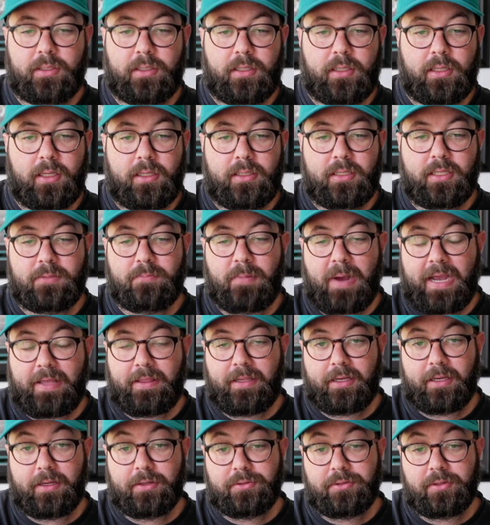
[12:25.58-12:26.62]
despite
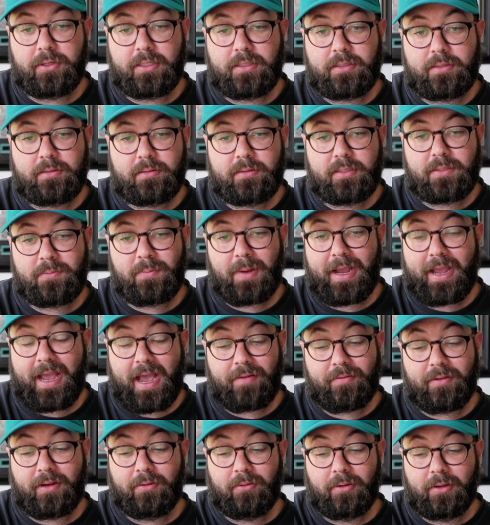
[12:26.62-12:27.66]
the injuries, despite
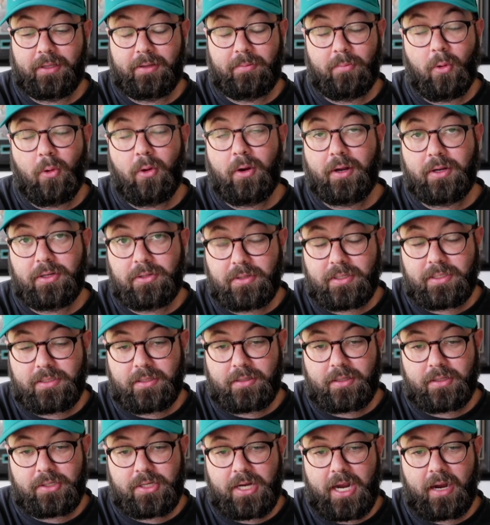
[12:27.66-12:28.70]
having really more injuries than
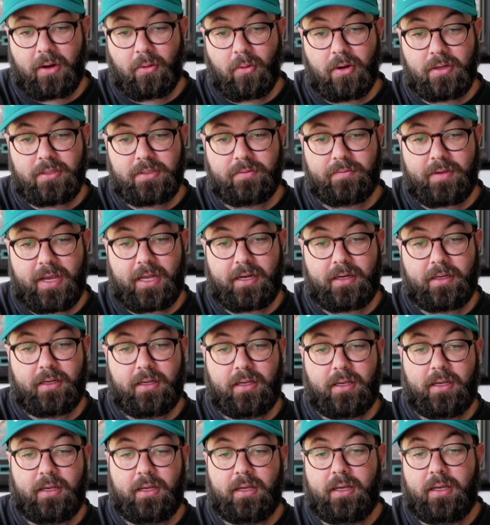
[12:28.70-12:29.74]
the Jaguars have had.
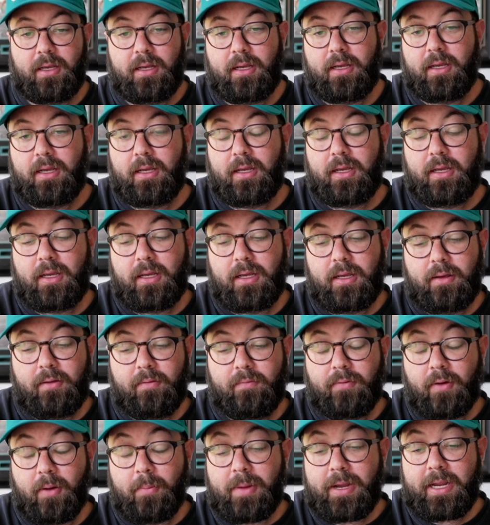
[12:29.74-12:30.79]

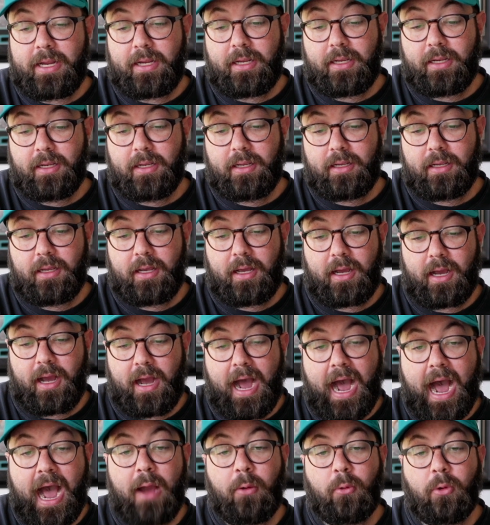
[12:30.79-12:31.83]
For me,
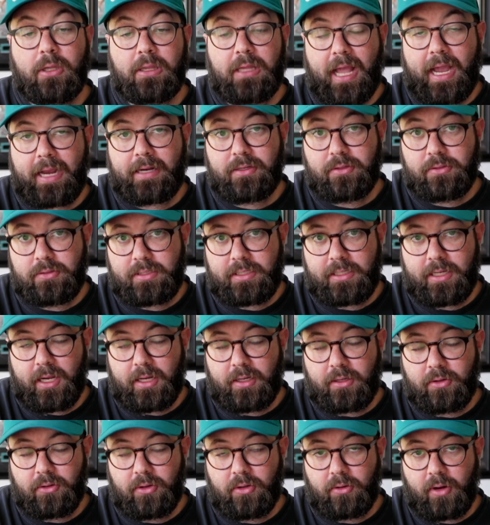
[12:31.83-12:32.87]
I would like to see a
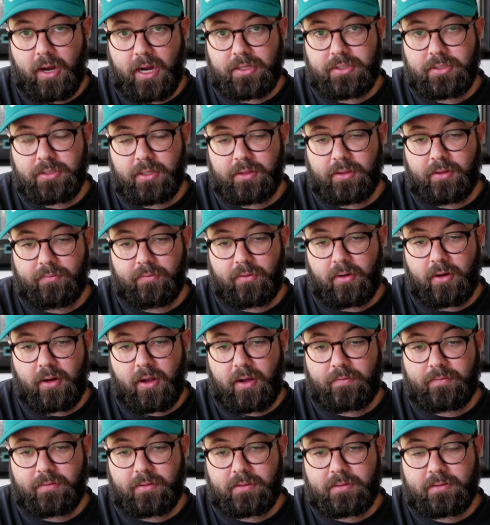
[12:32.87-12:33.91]
new direction in the front
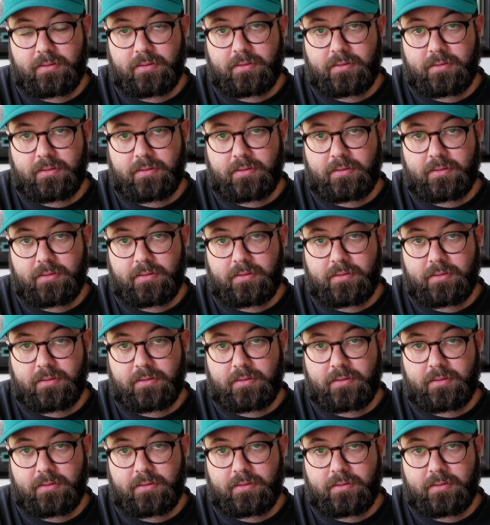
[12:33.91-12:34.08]
office.